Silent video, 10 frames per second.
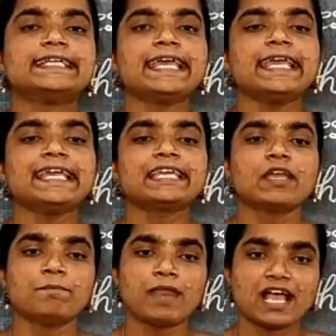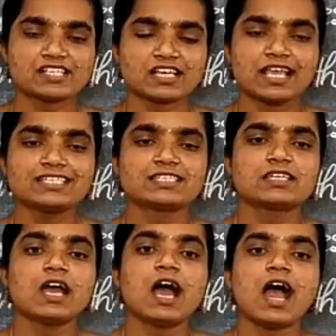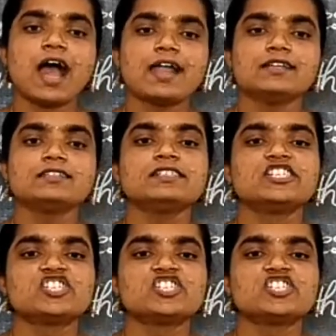Take a flashlight and